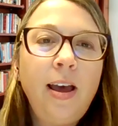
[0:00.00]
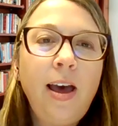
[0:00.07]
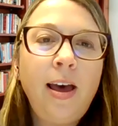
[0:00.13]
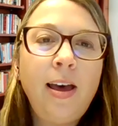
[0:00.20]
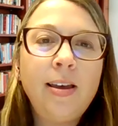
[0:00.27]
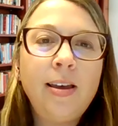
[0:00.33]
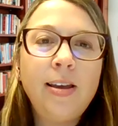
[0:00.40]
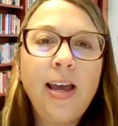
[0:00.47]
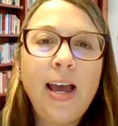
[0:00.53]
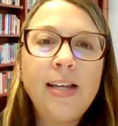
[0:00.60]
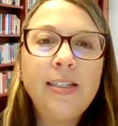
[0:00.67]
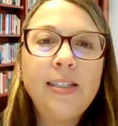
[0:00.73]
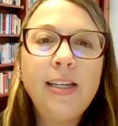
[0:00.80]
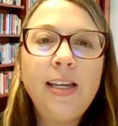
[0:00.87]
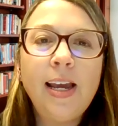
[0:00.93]

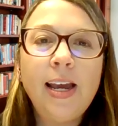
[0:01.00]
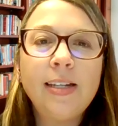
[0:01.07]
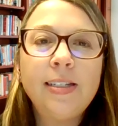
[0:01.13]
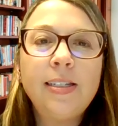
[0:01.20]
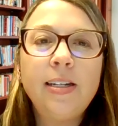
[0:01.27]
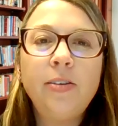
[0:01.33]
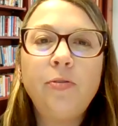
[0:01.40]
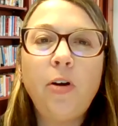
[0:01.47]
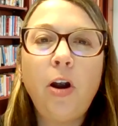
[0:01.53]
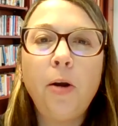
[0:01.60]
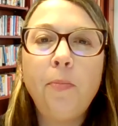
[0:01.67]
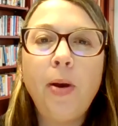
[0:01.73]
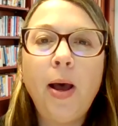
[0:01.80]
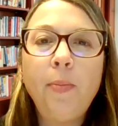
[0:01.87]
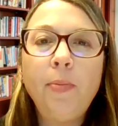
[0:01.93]
Esley asked if
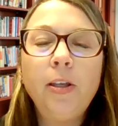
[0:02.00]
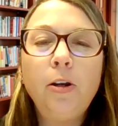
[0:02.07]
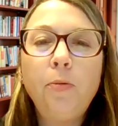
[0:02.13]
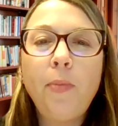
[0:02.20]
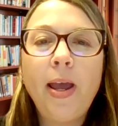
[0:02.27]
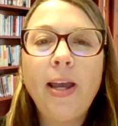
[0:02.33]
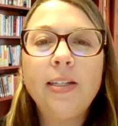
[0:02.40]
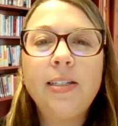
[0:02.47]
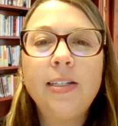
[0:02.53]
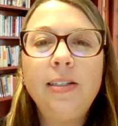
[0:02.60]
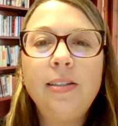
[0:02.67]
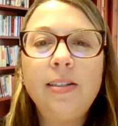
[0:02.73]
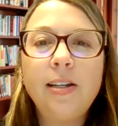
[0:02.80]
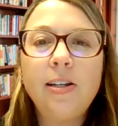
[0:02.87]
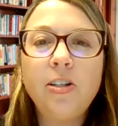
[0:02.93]
are popular
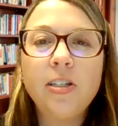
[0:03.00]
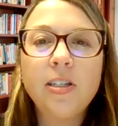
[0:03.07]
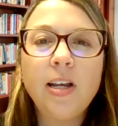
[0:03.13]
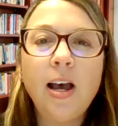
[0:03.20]
magazines such as